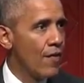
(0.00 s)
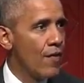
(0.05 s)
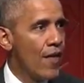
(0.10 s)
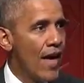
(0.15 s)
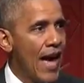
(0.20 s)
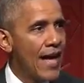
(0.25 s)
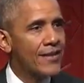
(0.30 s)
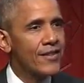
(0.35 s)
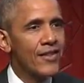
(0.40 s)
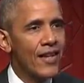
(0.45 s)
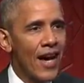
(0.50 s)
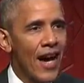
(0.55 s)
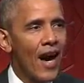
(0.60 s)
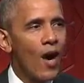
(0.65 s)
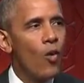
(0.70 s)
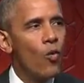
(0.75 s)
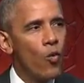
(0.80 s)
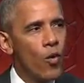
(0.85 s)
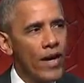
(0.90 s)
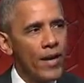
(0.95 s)
That's
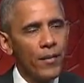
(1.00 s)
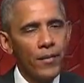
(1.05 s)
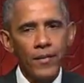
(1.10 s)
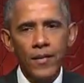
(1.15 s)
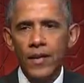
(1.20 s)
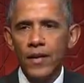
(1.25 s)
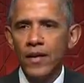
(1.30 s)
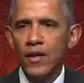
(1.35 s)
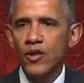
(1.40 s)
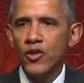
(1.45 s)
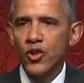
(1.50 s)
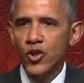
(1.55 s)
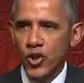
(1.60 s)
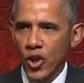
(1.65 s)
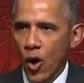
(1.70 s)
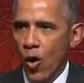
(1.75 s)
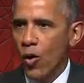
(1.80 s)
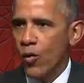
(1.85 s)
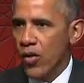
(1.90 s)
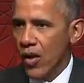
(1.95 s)
how we
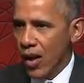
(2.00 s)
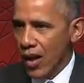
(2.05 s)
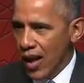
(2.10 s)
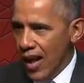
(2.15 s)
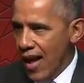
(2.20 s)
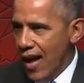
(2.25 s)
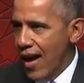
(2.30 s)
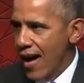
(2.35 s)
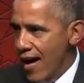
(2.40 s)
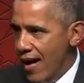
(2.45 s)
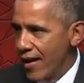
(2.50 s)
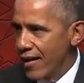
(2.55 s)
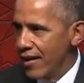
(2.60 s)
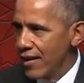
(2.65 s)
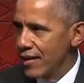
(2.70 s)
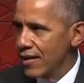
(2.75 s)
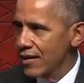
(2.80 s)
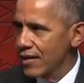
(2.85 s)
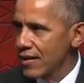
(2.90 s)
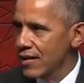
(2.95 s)
show the lie
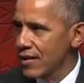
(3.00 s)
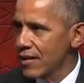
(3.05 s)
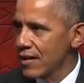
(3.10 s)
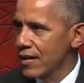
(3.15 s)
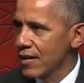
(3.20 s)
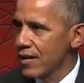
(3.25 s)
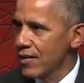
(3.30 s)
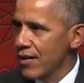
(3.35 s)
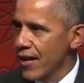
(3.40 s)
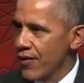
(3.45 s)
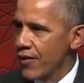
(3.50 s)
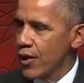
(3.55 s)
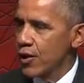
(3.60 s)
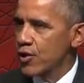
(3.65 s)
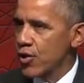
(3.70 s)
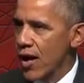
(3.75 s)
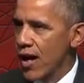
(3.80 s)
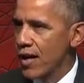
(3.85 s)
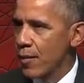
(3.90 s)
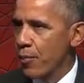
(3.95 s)
that they're
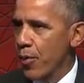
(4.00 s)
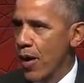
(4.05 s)
trying to